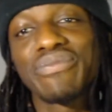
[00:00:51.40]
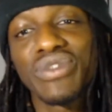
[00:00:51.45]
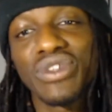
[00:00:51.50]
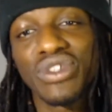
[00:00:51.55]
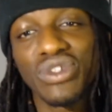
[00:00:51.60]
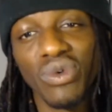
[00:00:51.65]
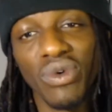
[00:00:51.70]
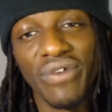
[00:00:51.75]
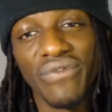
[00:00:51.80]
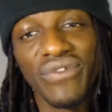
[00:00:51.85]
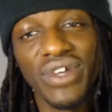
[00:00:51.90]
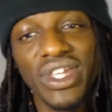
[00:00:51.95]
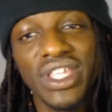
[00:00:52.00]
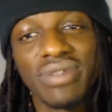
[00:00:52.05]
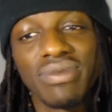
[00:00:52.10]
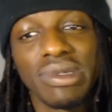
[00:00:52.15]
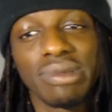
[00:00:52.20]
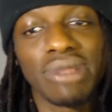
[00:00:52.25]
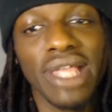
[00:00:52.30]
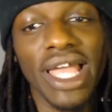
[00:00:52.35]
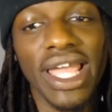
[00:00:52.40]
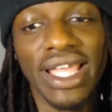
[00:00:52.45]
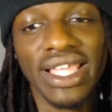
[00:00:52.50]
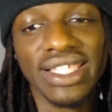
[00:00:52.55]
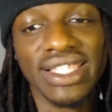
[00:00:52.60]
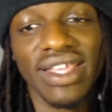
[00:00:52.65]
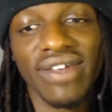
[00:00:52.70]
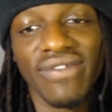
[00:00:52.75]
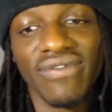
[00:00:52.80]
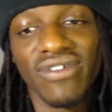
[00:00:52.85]
So if Frieza was black,
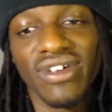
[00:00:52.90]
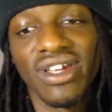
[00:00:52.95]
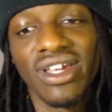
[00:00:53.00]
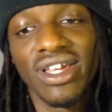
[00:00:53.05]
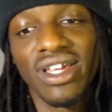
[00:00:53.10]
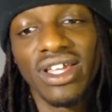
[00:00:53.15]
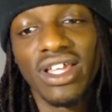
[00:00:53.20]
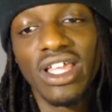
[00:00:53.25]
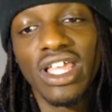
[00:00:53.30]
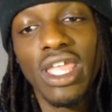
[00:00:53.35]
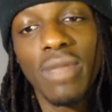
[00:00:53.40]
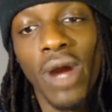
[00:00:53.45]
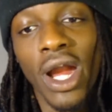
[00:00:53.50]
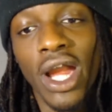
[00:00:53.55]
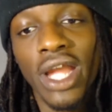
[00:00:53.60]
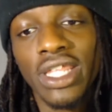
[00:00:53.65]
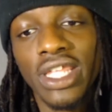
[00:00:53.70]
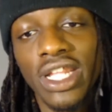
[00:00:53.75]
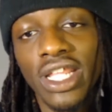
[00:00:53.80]
it's different. He probably did